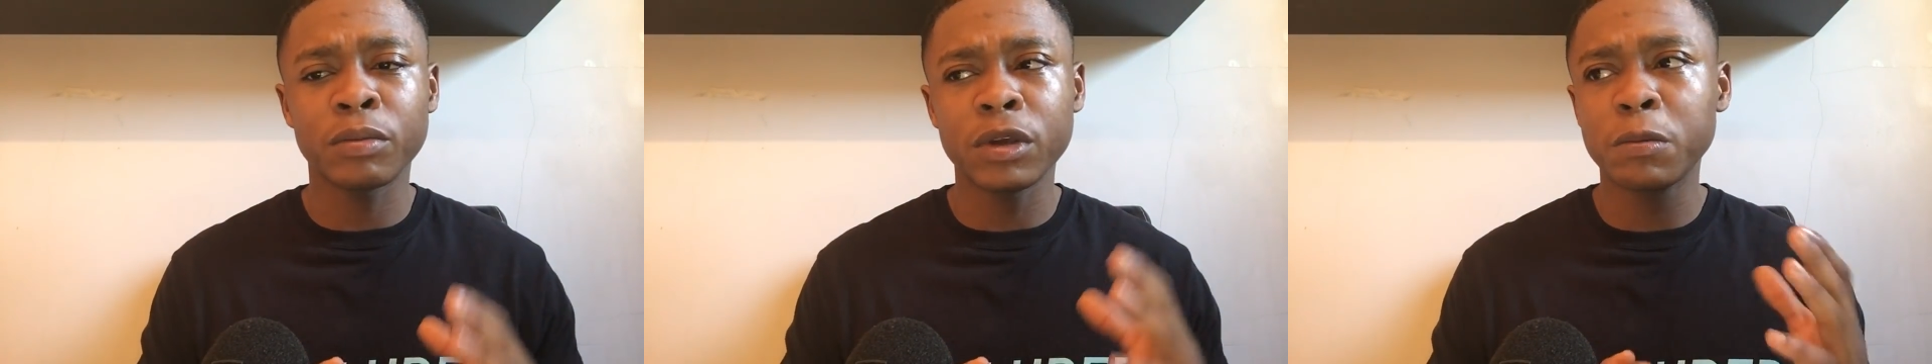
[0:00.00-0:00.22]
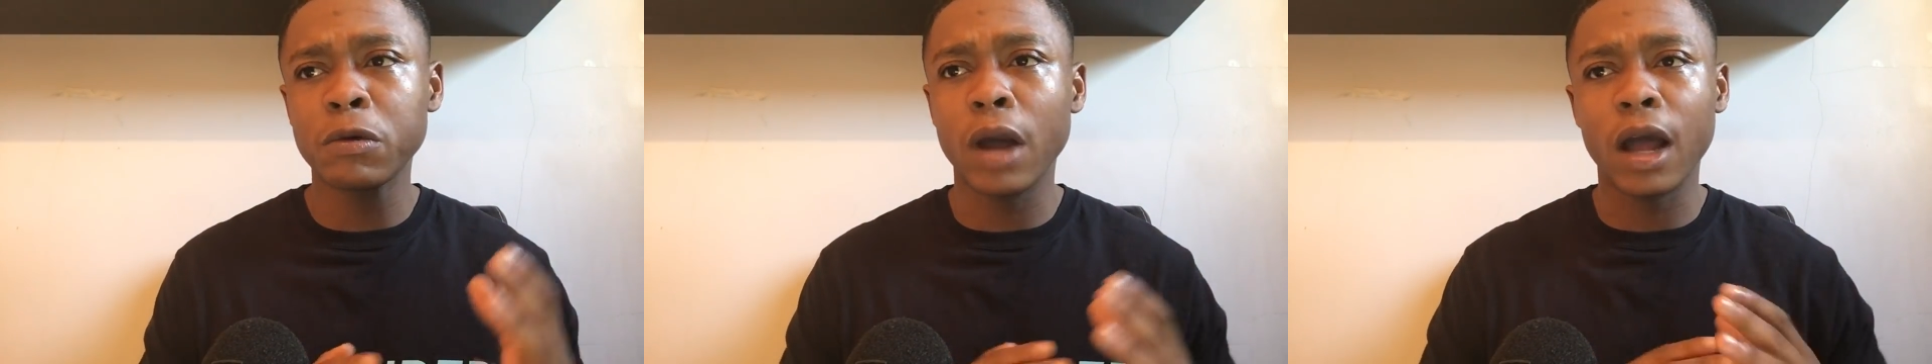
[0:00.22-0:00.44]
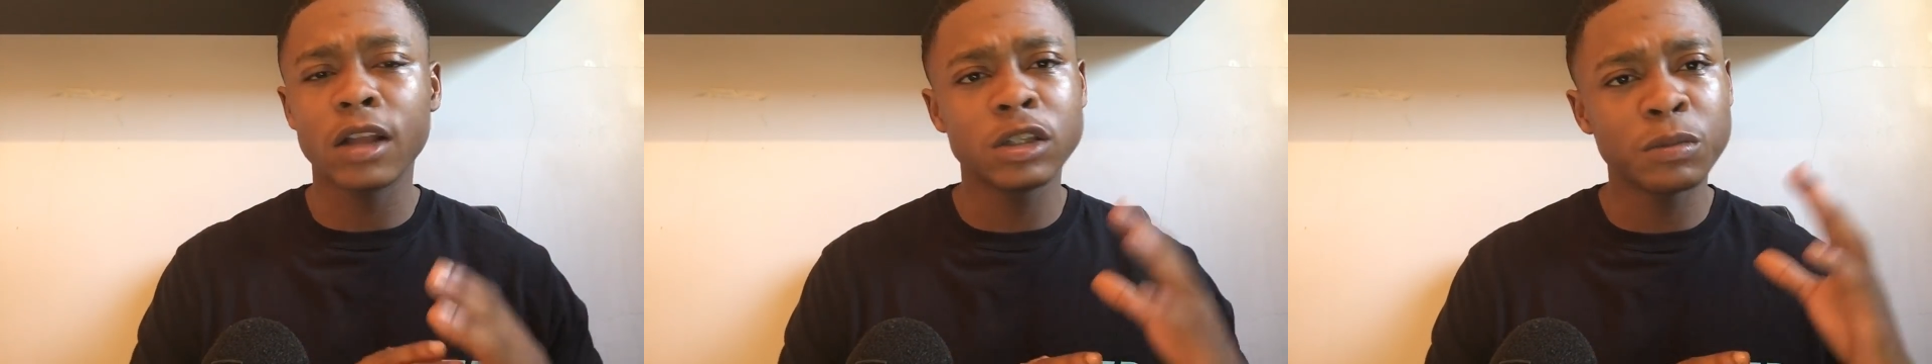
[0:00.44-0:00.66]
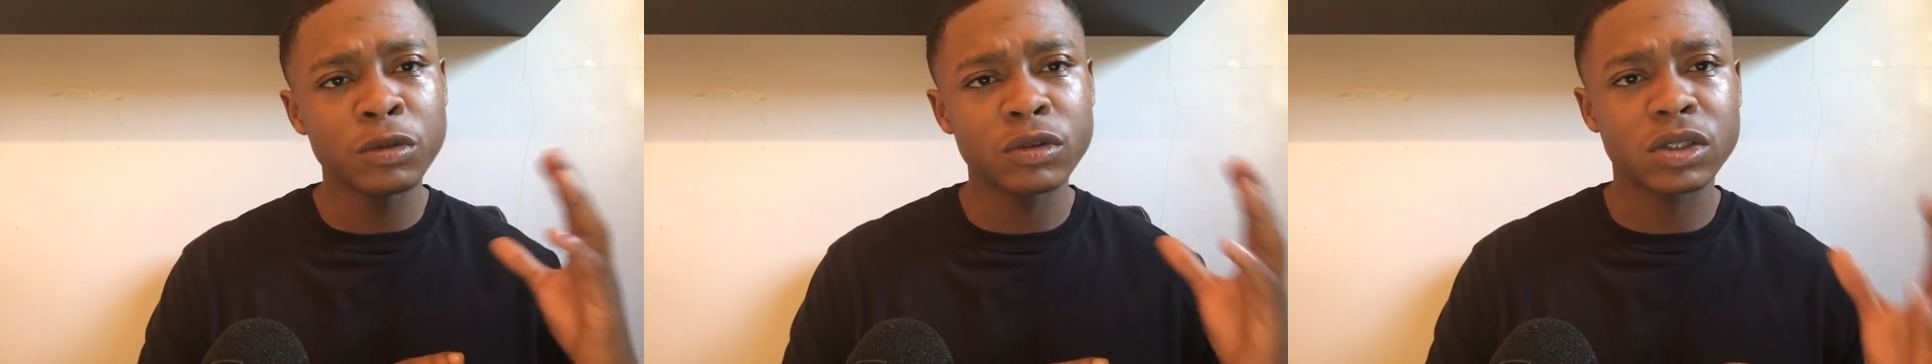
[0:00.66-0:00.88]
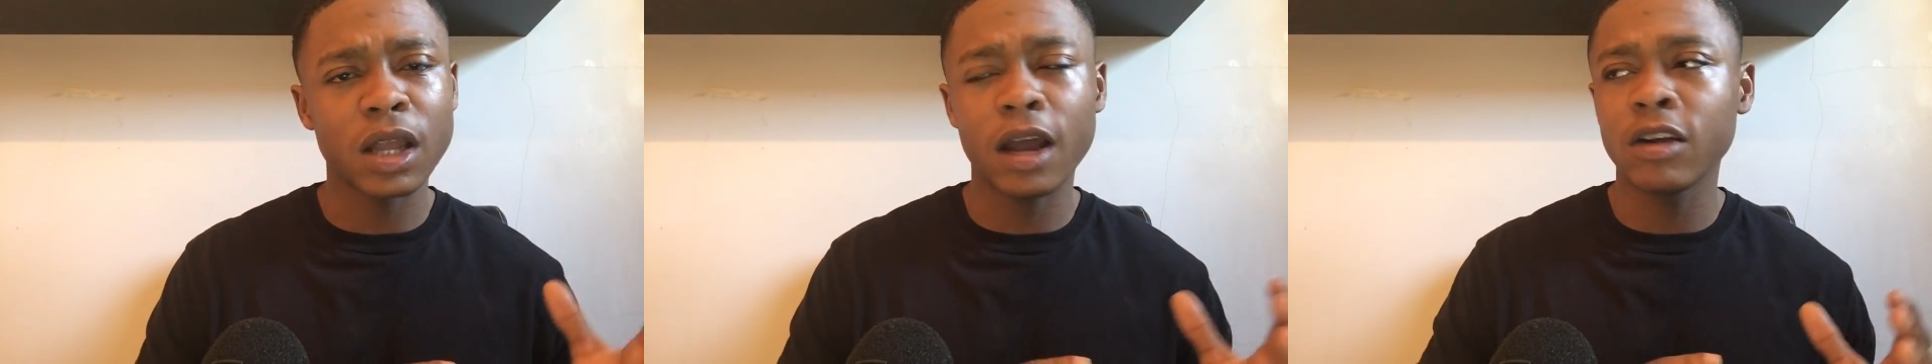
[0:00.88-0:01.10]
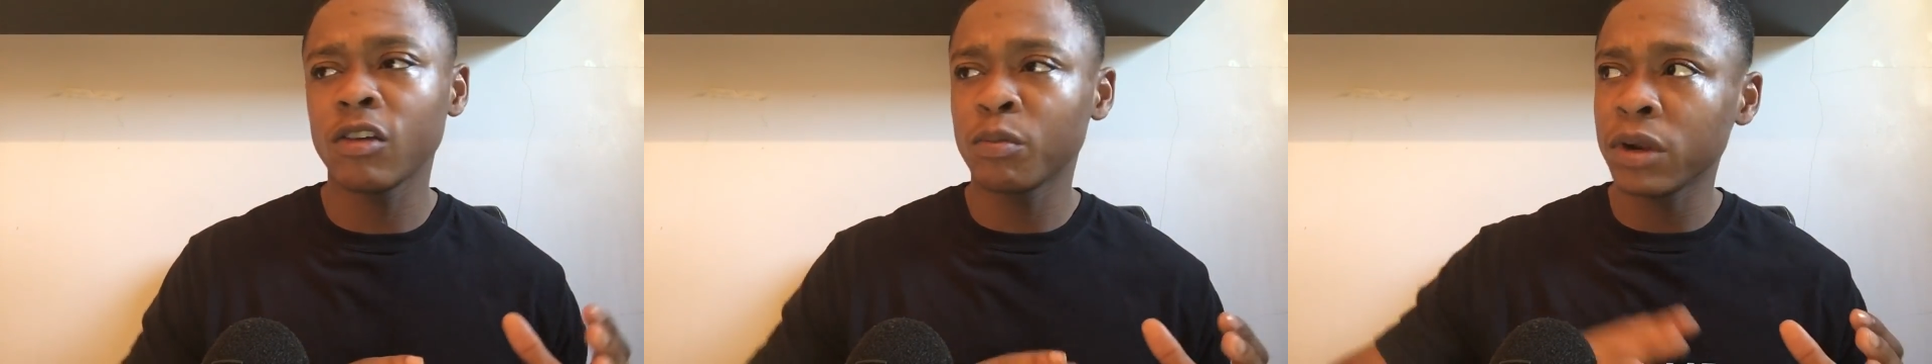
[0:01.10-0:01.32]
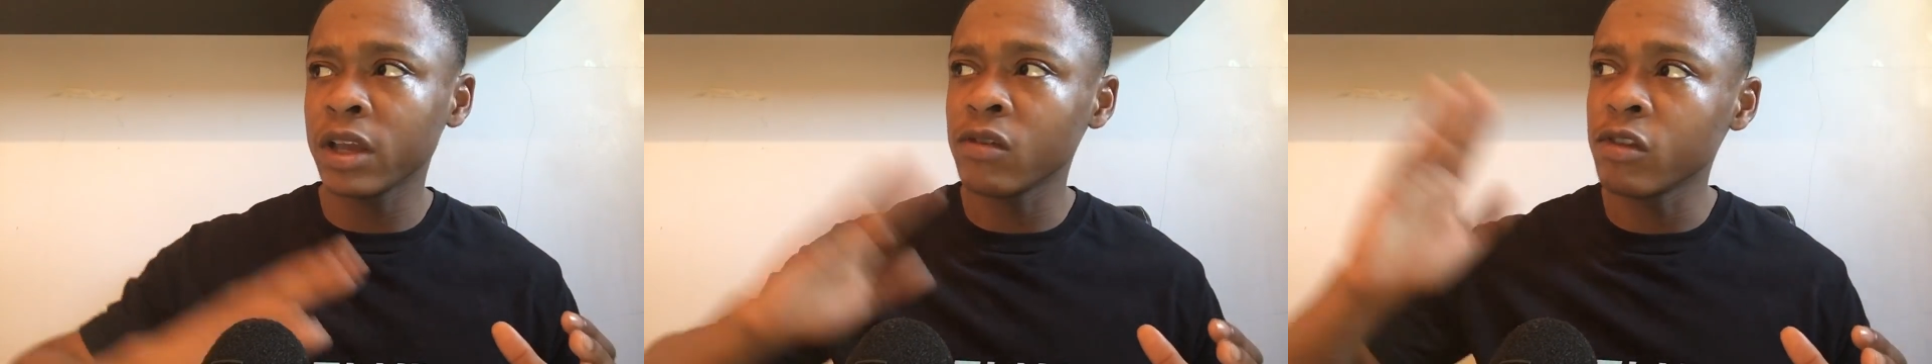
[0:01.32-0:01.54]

people attribute style of play